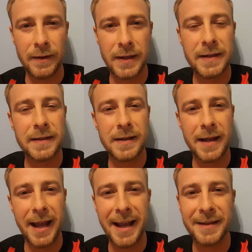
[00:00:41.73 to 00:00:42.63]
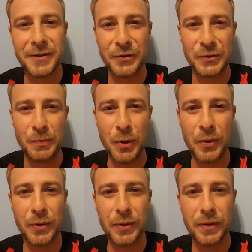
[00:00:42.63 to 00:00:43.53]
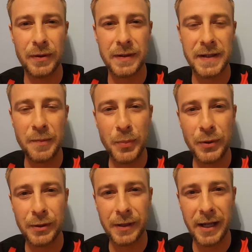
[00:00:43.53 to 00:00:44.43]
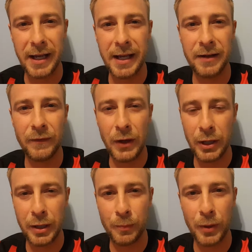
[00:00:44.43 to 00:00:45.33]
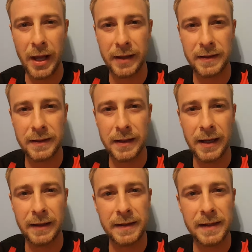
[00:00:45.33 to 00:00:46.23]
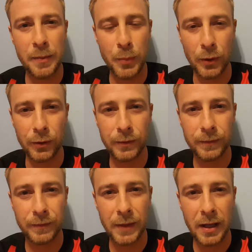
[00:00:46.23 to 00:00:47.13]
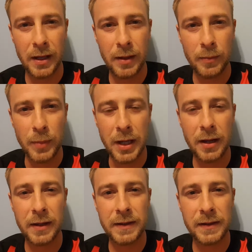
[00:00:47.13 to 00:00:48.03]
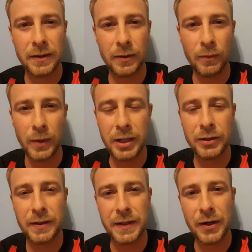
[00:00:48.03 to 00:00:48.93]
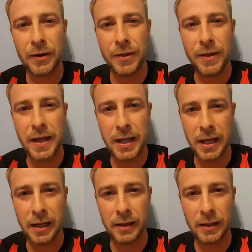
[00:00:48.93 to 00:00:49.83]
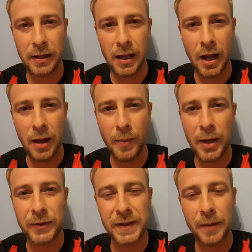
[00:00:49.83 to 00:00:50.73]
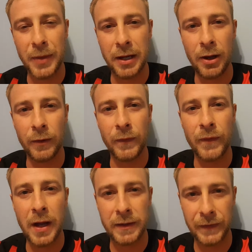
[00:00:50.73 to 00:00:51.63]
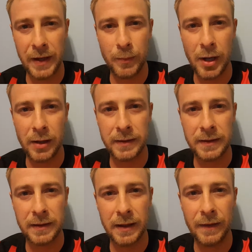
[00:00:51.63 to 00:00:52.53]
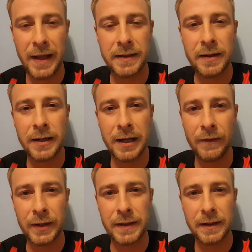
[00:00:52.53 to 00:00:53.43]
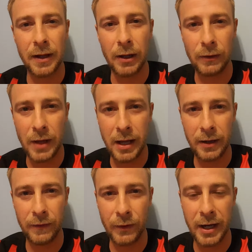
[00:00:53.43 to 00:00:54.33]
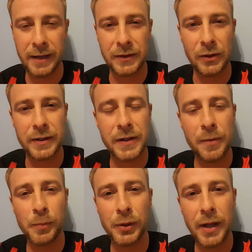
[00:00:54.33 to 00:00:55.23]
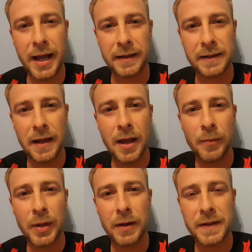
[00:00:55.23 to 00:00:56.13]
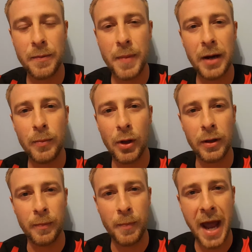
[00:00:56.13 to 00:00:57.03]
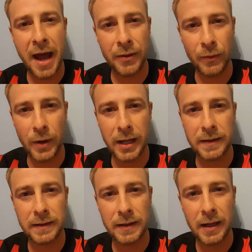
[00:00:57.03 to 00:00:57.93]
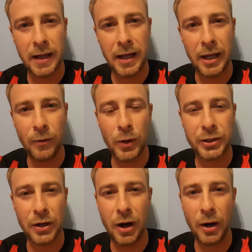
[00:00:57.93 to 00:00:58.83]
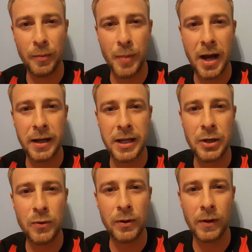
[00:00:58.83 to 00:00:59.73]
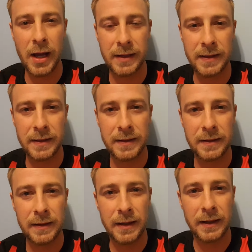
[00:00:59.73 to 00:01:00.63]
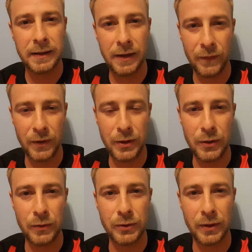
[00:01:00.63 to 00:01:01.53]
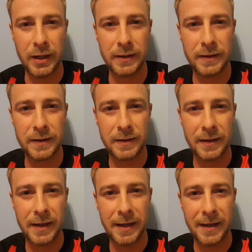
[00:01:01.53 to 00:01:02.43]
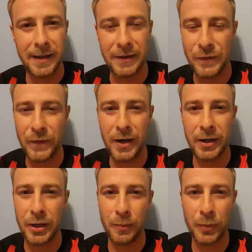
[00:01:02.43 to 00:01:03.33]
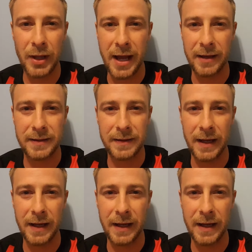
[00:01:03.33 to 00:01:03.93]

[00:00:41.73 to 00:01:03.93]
This answer is both simple and very complex. It's simple because we can just start thinking about something called phosphate bonds, and that's going to give us a lot of our answer. It's complex because the metabolic pathways in which our body utilizes different nutrients is very complex.